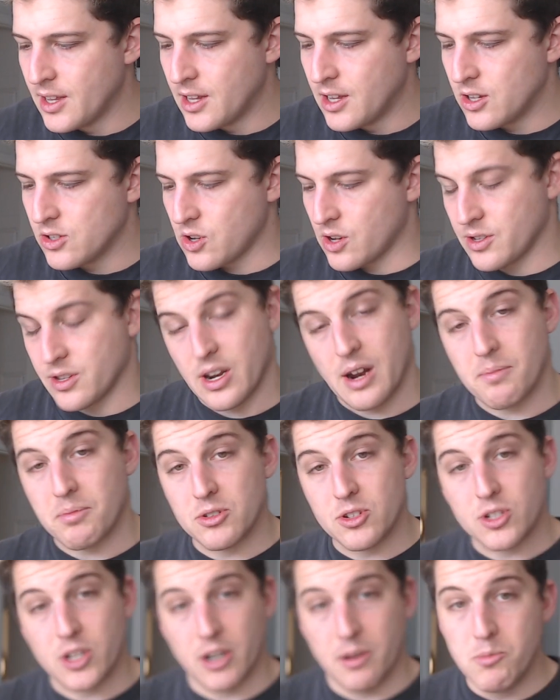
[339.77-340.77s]
So I said, I'm
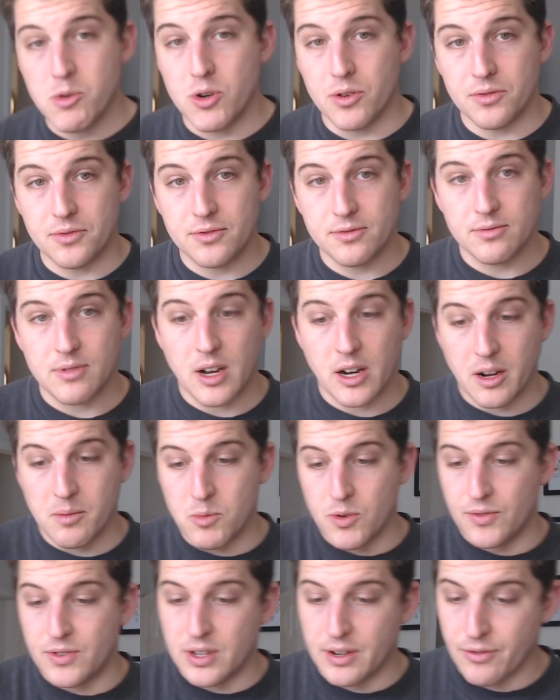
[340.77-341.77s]
just going to move. I'm going to
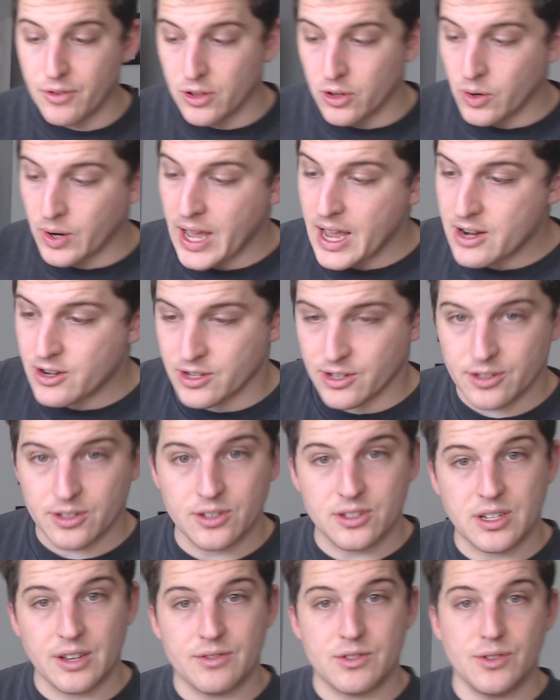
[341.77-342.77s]
move to different locations and
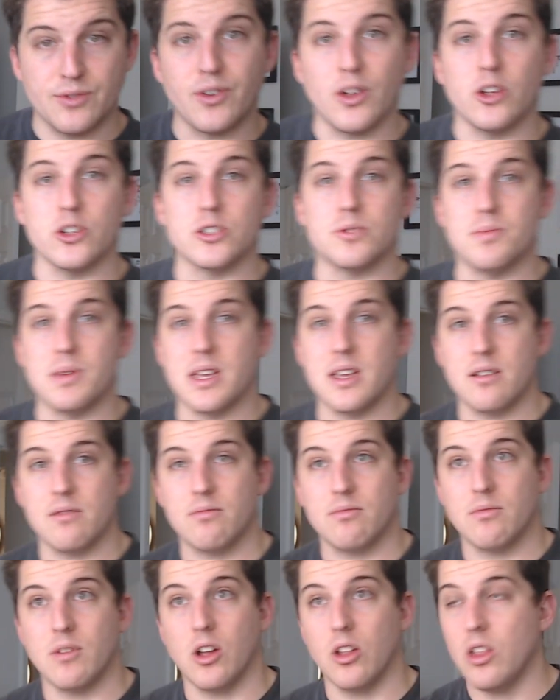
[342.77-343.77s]
see if she follows me
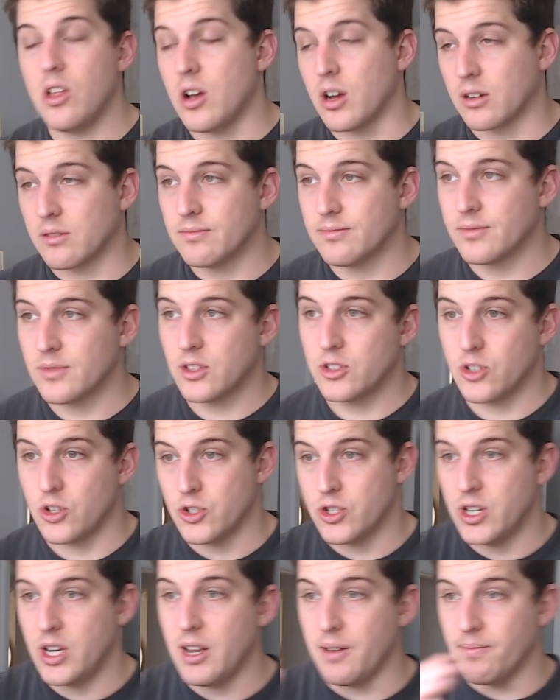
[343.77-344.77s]
along. So
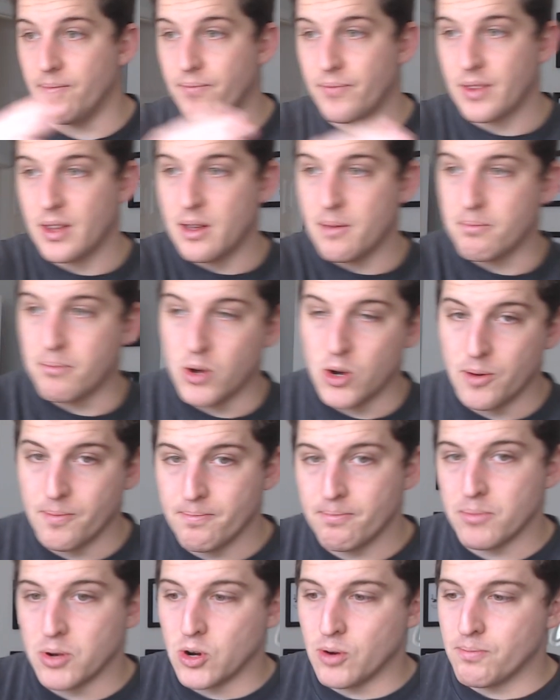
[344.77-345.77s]
she did. Boom,
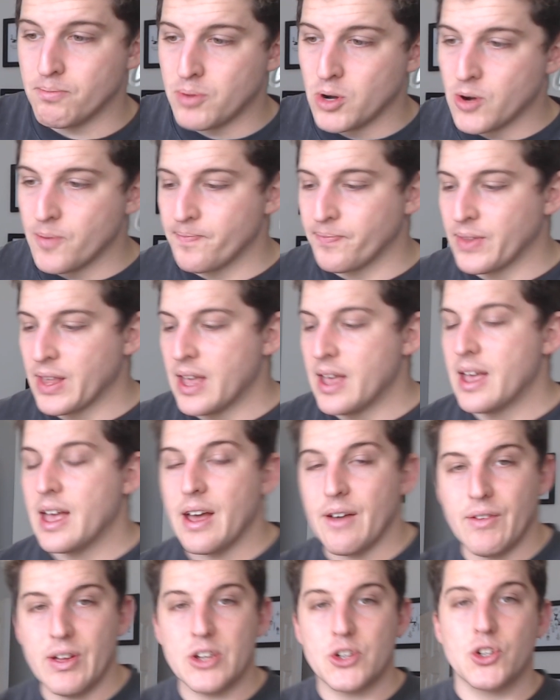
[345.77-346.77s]
boom, boom.
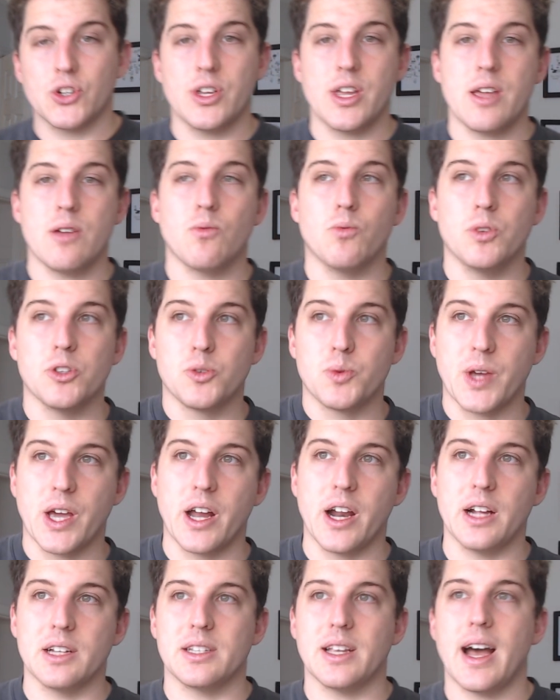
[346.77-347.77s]
Eventually, once we got
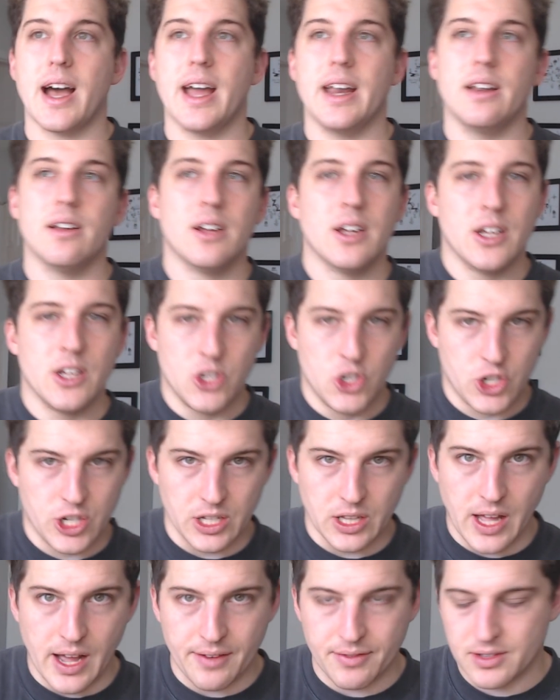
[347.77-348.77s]
outside, she
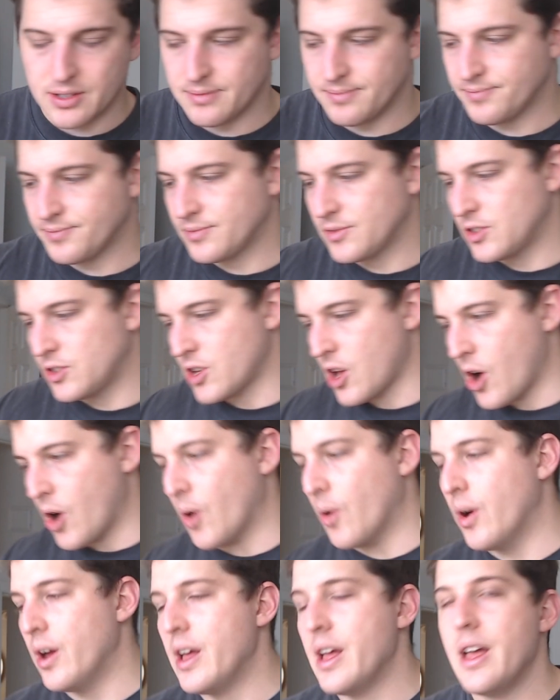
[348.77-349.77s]
left.
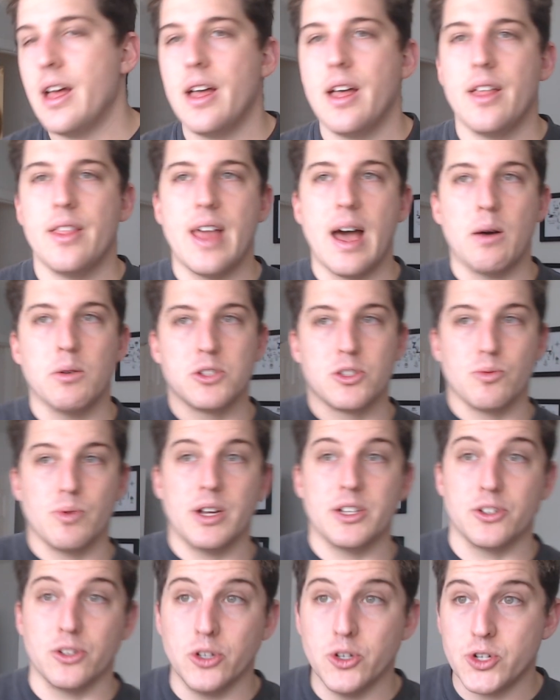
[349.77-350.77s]
So that was the
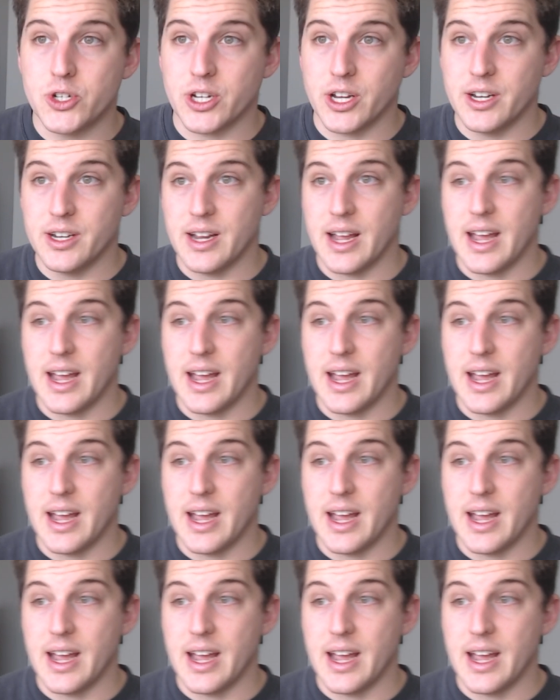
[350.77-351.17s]
resolution.